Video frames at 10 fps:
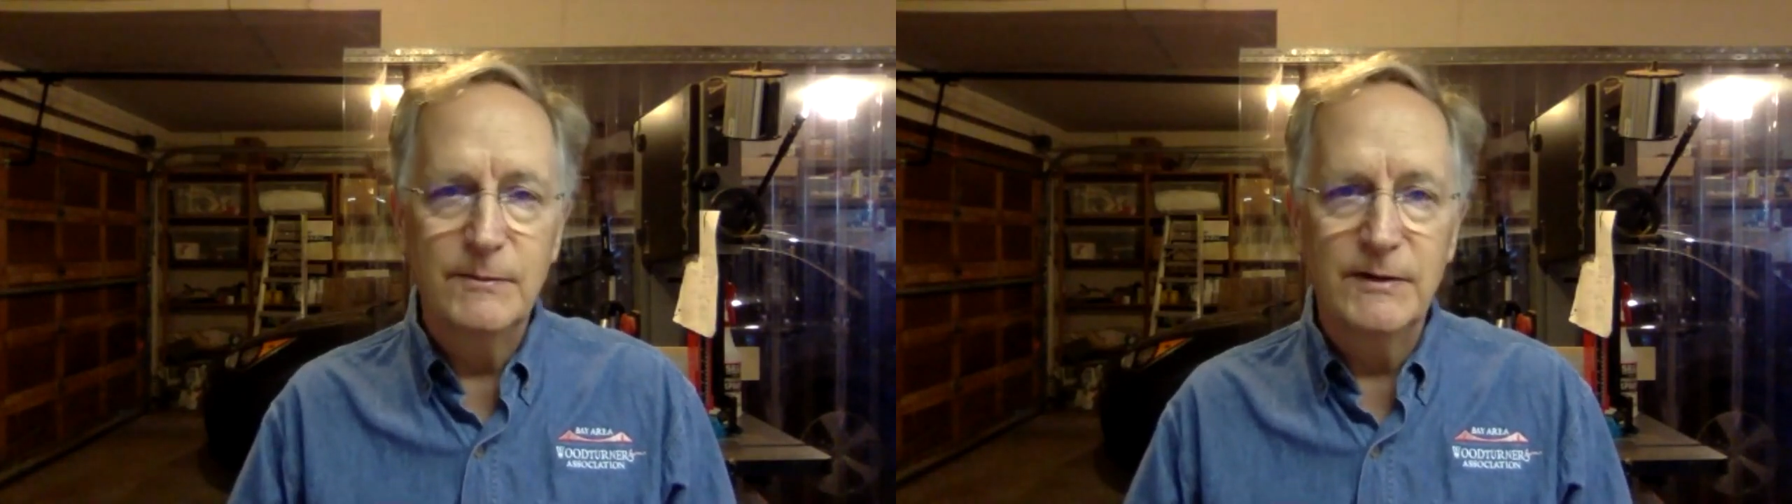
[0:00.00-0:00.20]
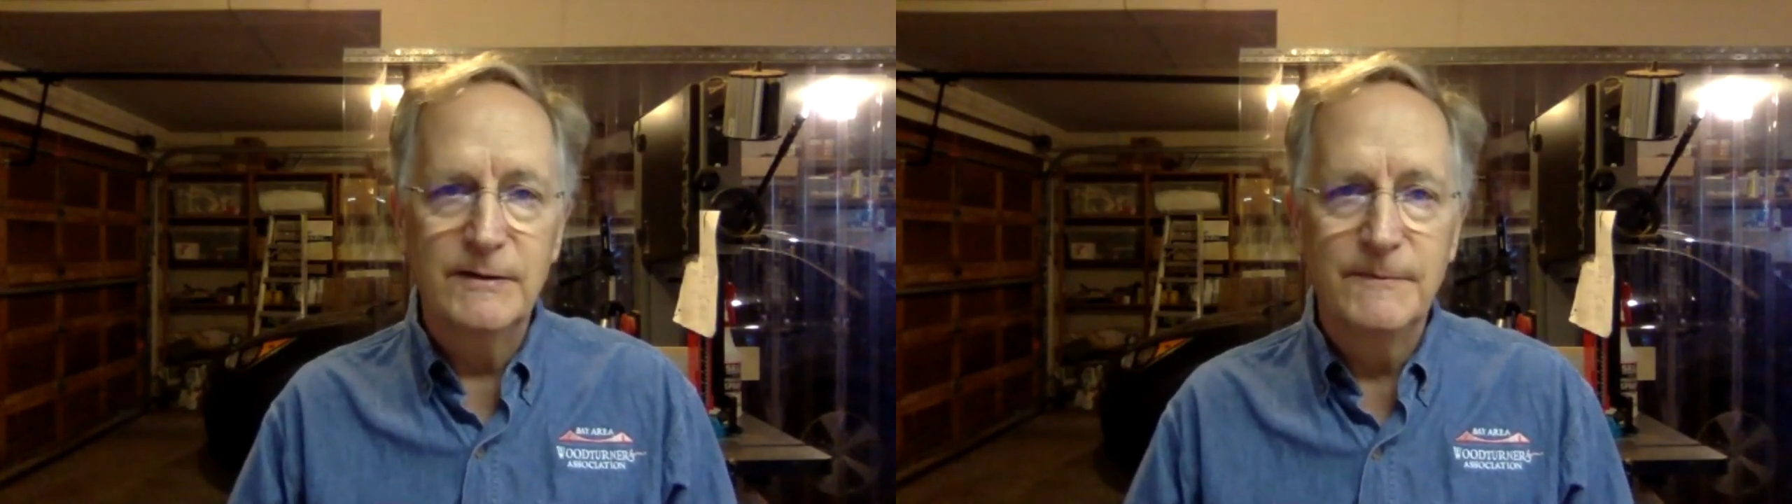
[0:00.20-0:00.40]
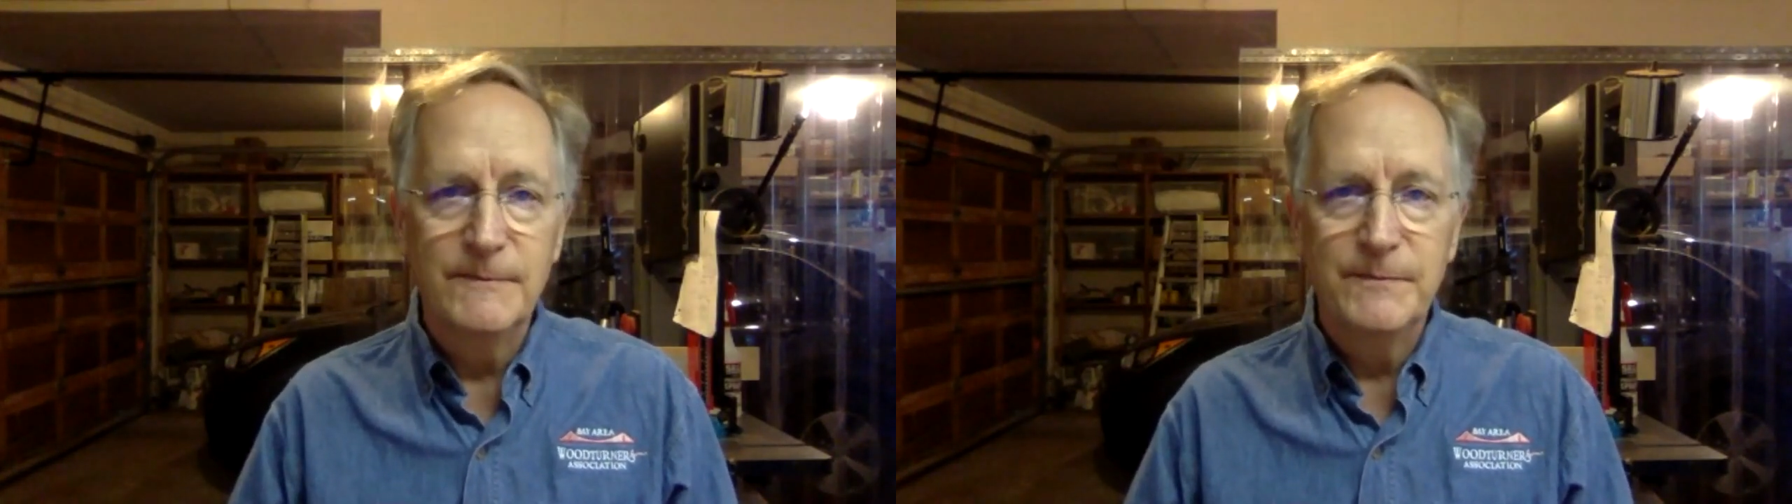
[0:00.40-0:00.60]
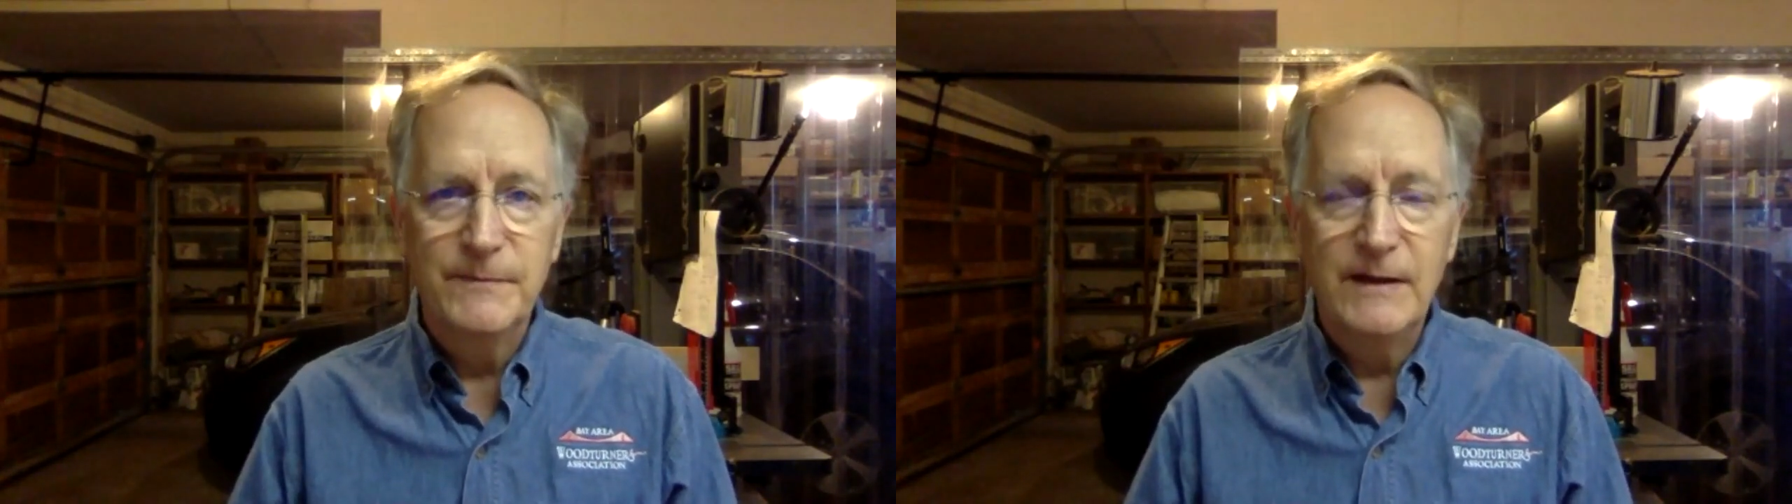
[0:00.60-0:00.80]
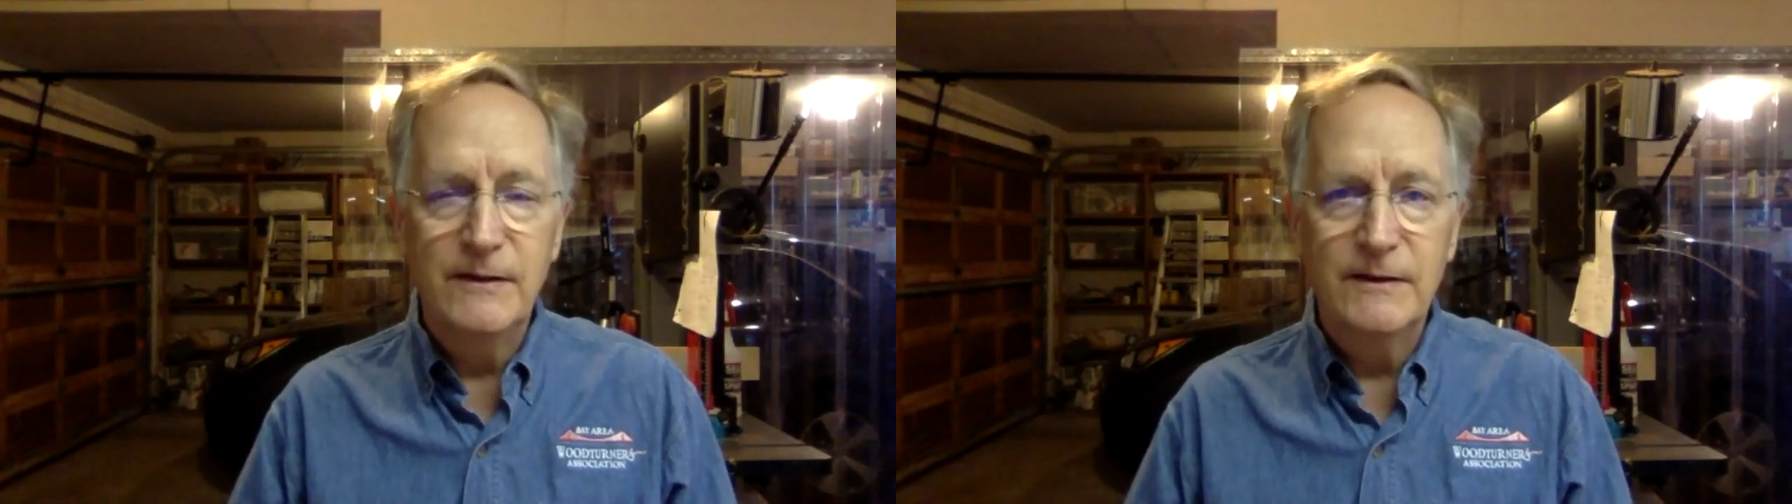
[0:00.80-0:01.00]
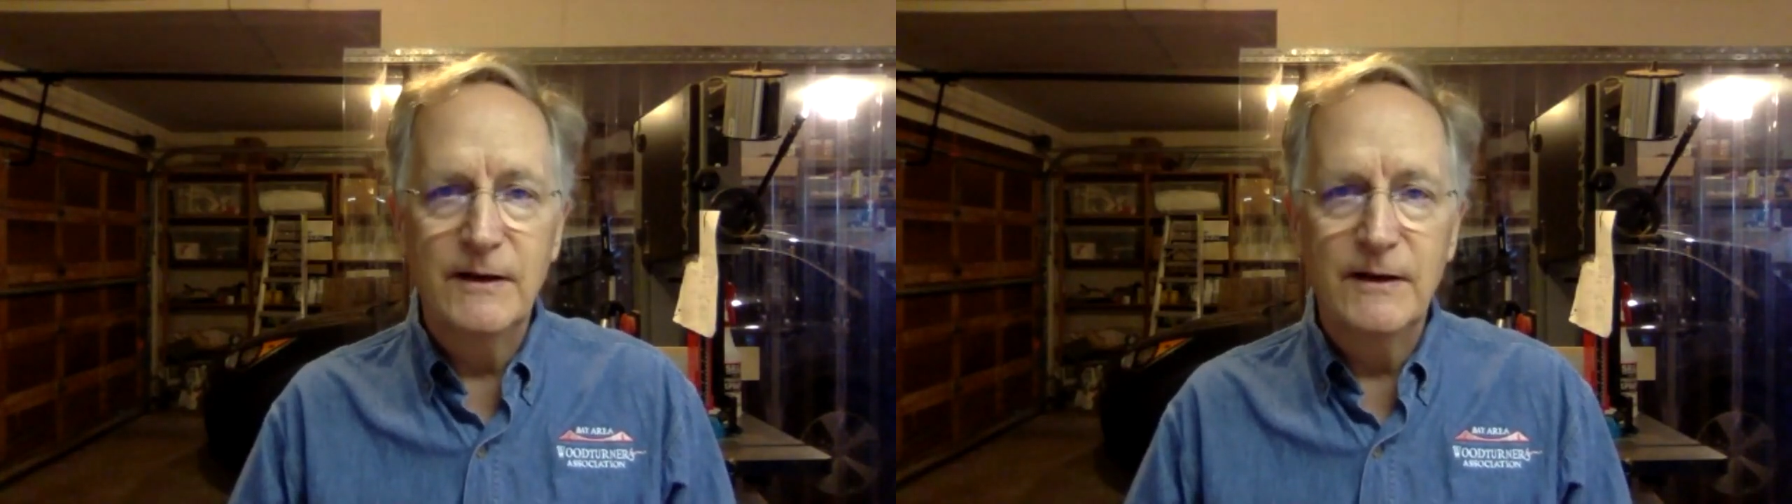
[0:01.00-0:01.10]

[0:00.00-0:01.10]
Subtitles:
but anything